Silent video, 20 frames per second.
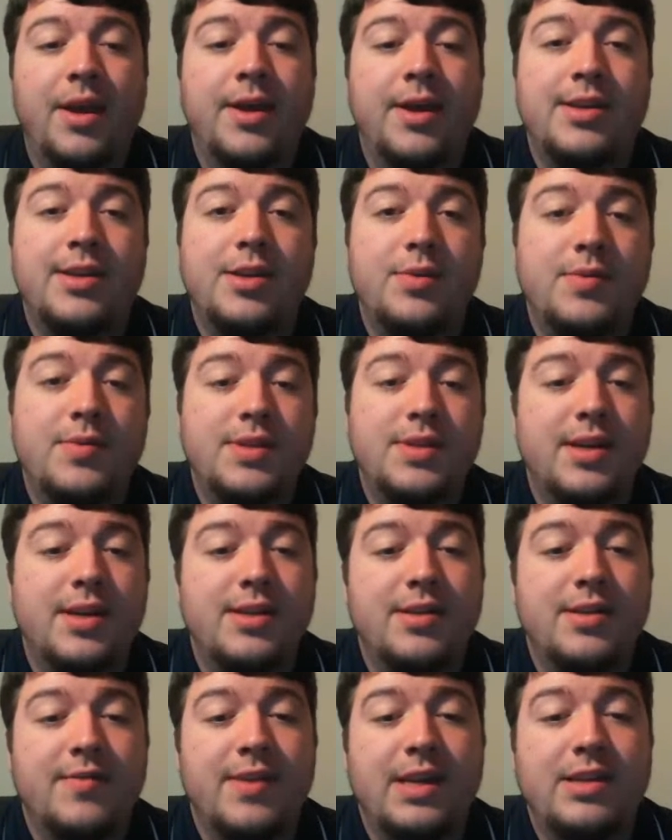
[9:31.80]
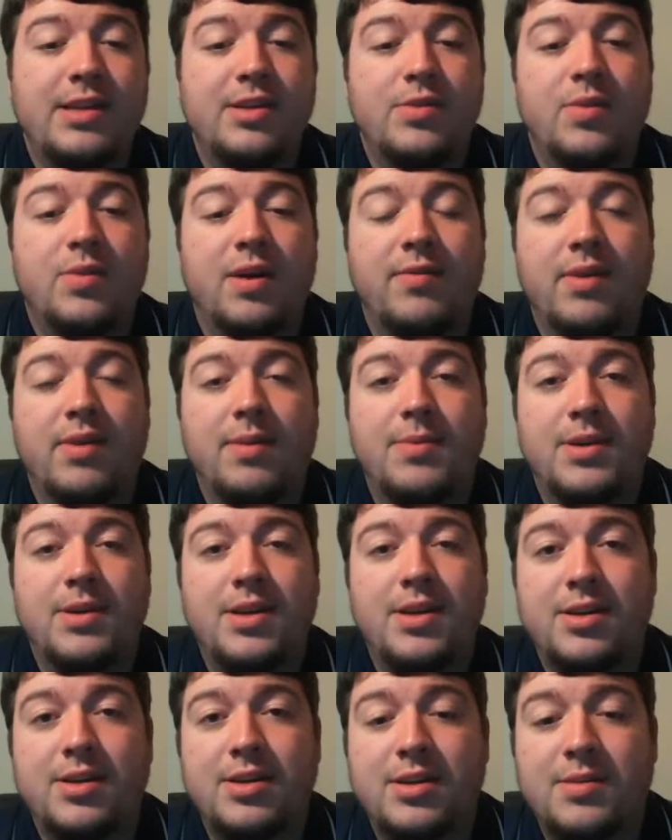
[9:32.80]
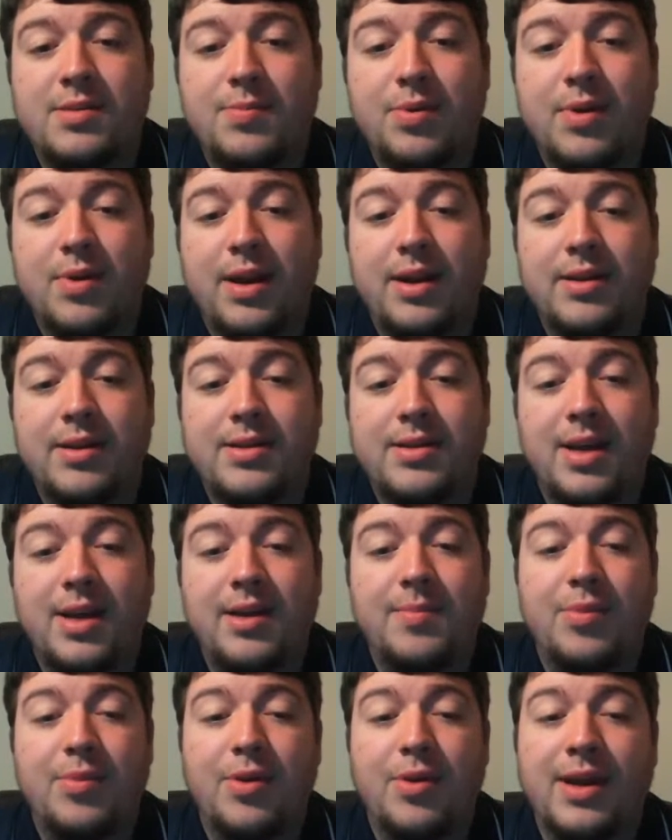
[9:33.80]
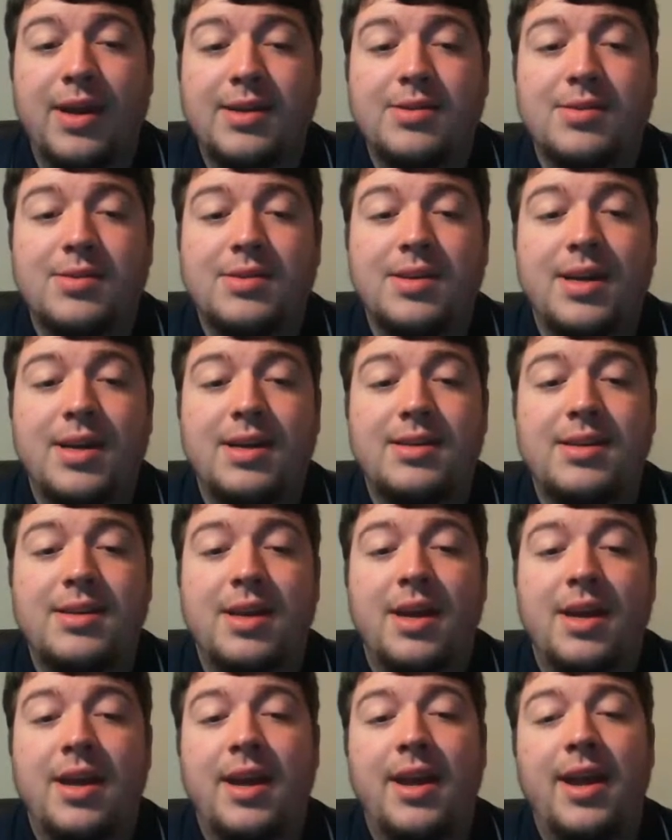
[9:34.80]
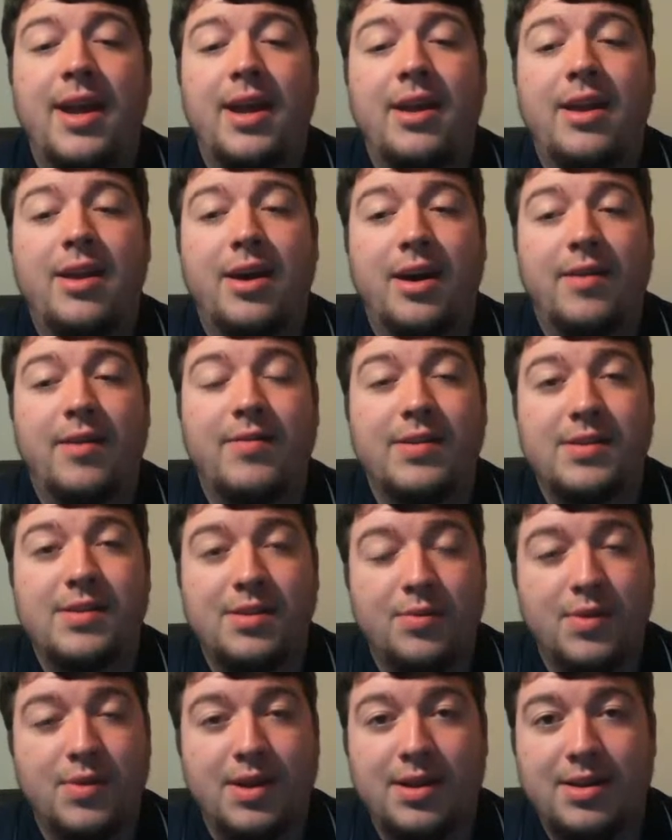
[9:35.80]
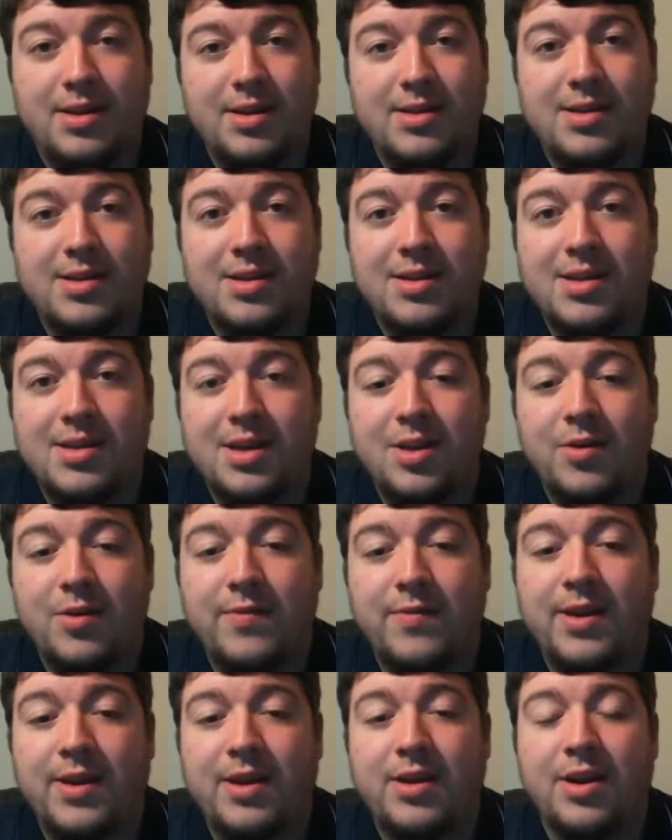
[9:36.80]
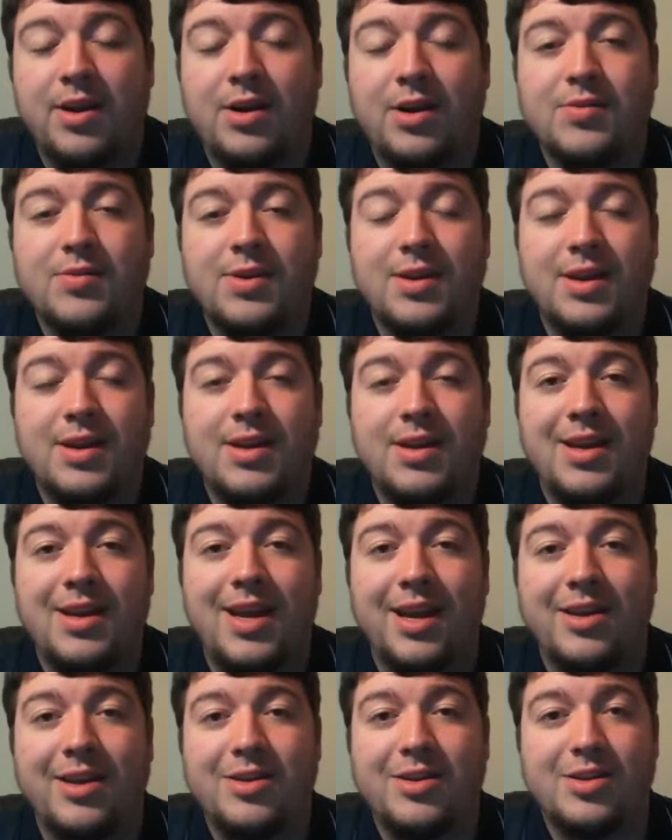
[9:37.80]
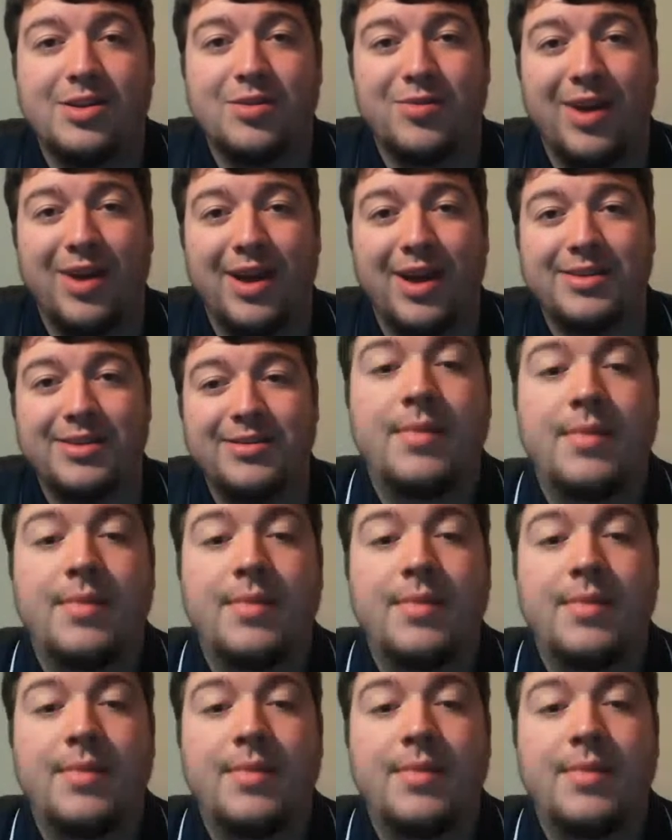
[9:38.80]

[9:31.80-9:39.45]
2 sets of 8 to 12 repetitions per set per exercise, and obviously we're going to discontinue if any contraindications arise.